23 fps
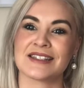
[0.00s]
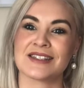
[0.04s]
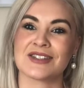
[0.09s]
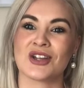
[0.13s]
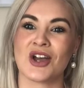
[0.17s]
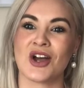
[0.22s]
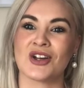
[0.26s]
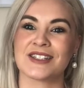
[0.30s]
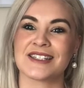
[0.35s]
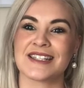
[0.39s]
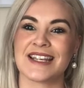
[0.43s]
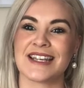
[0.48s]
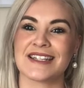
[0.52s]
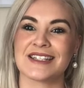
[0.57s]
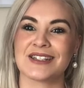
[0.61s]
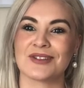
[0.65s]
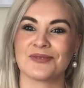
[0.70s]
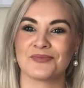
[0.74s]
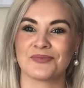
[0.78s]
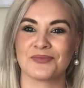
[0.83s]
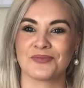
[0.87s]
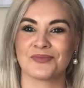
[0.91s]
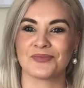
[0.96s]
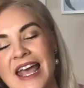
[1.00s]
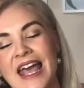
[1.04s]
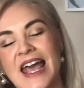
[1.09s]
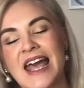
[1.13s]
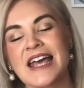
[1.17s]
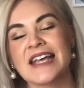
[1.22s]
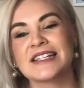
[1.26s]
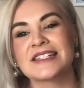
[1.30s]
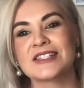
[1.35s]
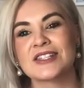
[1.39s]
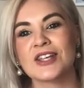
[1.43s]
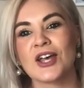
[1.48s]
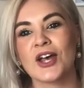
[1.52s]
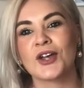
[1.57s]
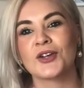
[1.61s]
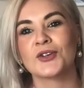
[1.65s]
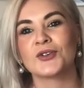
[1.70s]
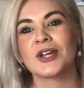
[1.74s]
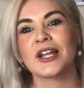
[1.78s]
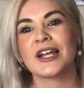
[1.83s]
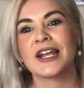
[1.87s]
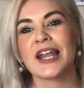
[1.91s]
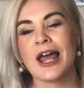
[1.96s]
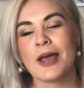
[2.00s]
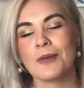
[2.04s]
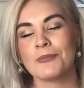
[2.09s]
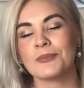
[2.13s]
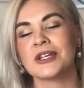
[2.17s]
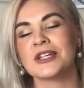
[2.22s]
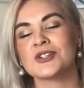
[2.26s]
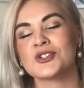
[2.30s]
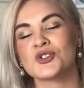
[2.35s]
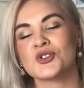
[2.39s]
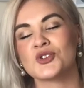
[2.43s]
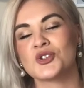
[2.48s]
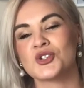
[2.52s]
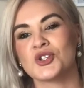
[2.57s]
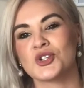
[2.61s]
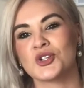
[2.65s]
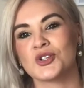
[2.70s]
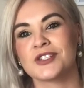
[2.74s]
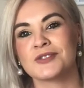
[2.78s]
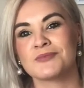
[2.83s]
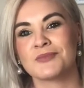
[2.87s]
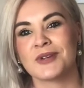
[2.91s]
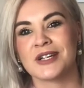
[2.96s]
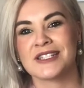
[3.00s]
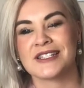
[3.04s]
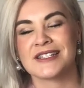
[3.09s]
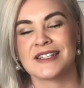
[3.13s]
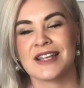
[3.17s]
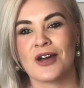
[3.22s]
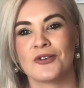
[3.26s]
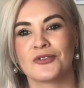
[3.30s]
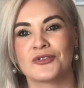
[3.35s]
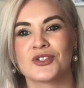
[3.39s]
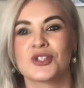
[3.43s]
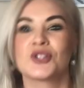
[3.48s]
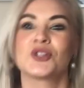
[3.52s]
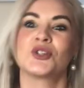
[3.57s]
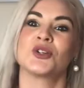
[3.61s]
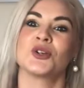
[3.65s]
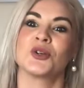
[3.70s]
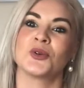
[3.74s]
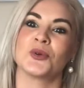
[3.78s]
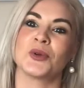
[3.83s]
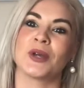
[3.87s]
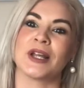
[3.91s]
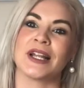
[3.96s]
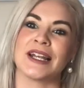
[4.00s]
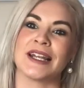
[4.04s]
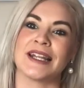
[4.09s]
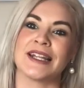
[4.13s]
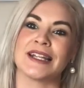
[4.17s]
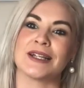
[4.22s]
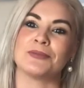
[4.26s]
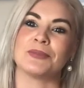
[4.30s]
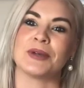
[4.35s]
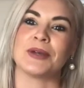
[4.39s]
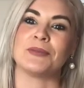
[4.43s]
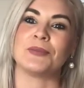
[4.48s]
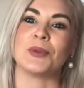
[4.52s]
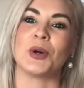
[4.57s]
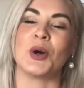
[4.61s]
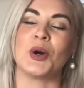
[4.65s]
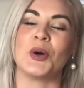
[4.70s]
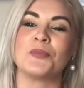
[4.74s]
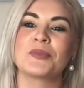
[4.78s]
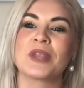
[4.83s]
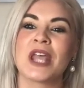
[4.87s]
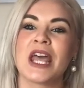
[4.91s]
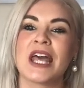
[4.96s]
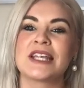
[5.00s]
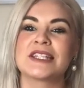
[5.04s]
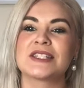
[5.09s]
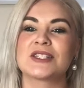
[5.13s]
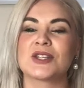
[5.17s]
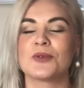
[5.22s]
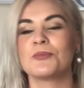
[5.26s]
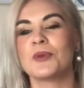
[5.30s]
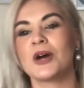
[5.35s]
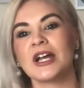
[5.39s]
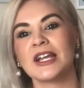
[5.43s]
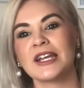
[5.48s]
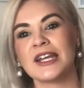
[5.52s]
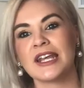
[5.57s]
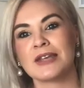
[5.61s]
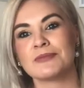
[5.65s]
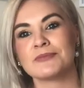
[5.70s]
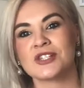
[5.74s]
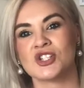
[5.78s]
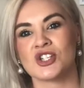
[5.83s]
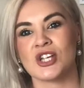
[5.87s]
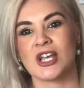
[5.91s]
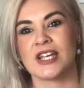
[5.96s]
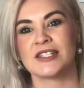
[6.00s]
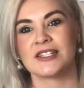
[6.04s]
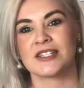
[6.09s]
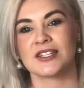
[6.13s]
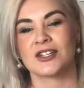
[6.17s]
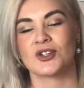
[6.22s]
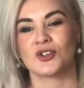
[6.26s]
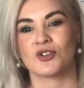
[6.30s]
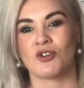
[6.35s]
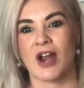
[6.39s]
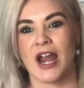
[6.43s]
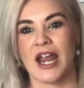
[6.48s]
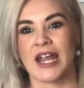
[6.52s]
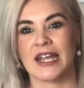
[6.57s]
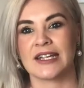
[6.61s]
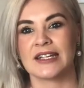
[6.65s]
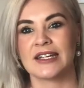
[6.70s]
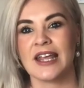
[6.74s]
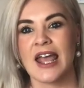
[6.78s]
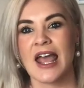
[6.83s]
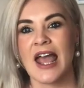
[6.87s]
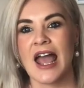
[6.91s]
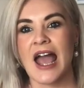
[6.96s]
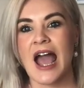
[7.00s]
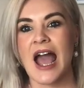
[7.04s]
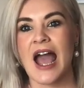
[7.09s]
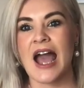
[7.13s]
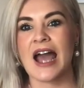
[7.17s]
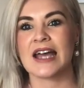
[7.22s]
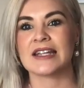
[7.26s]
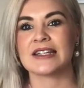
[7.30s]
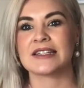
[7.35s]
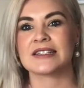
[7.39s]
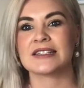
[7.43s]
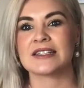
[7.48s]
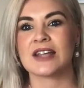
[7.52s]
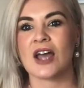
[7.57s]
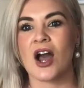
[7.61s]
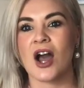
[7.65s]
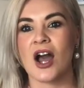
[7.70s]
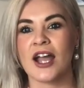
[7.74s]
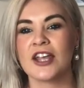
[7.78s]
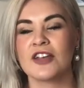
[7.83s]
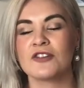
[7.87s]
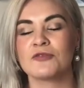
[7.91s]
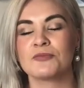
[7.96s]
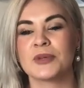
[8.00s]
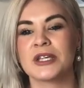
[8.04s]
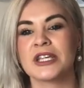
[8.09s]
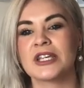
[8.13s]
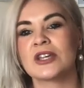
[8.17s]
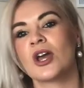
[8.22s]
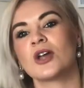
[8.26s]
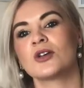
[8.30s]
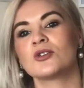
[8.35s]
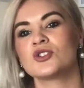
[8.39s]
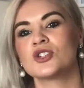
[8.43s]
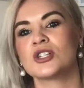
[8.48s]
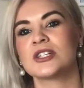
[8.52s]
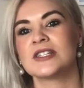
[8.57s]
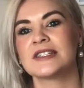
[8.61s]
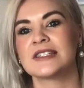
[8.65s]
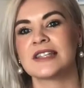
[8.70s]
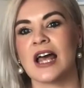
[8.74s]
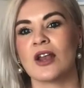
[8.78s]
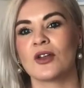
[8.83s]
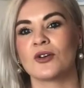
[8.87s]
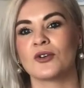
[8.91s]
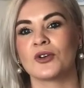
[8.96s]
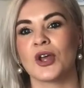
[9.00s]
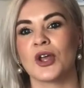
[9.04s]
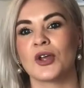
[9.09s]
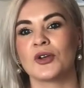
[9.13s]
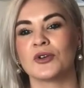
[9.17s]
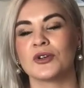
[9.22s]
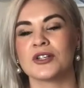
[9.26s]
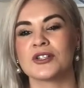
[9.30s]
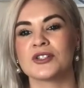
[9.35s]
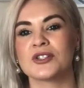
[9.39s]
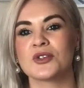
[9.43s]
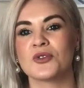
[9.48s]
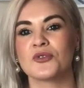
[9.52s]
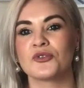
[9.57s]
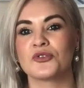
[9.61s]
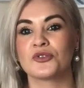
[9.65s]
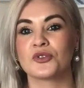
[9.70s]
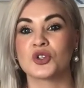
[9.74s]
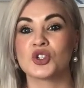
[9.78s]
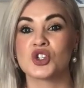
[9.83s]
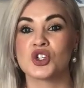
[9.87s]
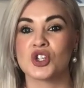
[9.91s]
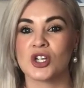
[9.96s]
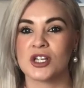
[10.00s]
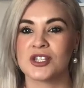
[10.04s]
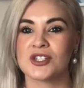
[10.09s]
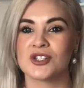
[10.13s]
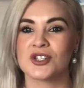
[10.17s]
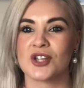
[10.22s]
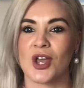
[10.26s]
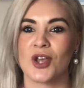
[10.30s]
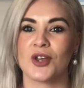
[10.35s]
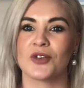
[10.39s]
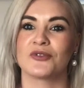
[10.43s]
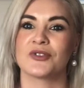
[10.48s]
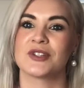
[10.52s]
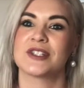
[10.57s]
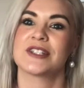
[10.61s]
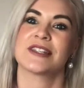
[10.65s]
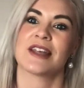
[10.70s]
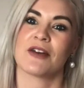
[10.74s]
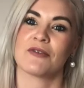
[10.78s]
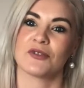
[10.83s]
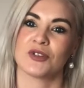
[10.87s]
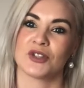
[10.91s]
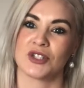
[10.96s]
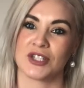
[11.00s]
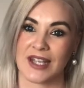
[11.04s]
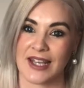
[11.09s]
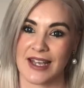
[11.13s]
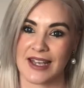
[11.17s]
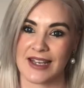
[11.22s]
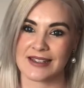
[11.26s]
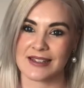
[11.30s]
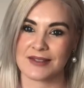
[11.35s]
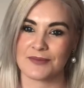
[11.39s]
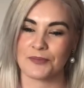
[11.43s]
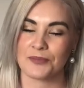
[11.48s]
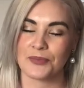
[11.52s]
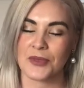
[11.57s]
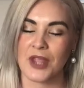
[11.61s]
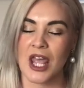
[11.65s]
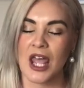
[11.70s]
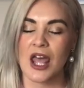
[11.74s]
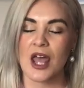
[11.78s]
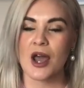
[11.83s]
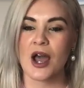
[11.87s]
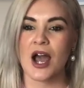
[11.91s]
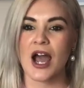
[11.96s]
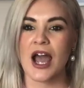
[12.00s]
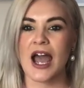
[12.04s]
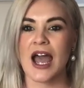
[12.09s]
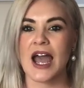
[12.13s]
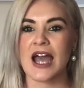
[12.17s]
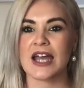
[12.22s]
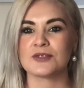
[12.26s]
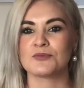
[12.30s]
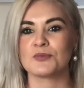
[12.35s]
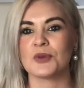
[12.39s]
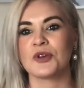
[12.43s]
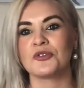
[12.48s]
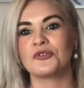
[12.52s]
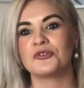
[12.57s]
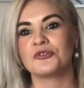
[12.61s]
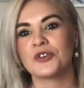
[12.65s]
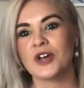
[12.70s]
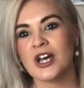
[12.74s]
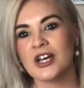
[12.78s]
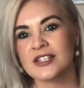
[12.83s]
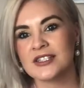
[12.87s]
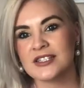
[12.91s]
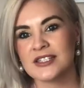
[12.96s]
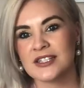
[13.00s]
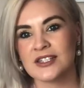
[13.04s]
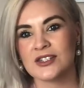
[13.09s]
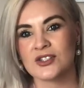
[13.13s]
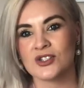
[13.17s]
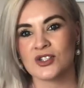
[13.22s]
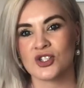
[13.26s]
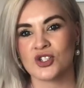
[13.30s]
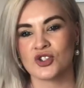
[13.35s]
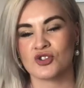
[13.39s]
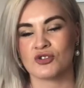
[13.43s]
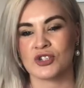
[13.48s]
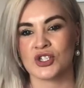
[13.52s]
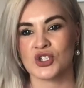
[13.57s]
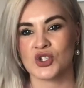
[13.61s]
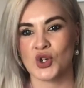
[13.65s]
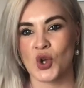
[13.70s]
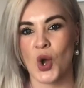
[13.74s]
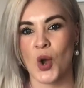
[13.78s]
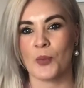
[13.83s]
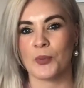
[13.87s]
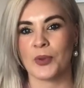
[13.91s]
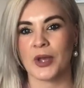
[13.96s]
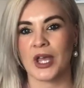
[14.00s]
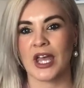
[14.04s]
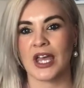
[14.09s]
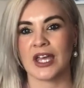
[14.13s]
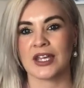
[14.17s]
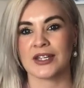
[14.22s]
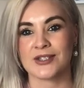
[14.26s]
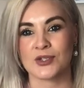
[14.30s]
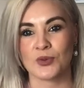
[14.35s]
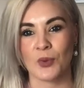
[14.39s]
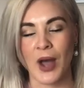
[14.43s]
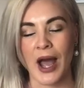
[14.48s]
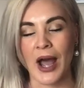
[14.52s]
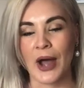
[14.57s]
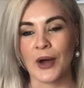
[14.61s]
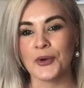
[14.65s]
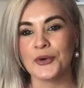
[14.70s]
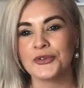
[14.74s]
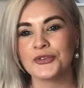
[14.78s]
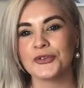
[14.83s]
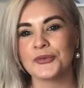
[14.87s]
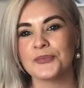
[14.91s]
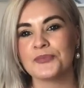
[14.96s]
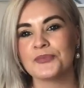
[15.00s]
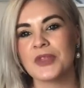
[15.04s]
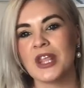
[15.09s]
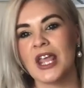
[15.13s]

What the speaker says: started. So let me introduce myself to you a little bit more. So my name is Jessica Crane and I have been coaching salon owners for just over 7 years. I had my first industry job at 12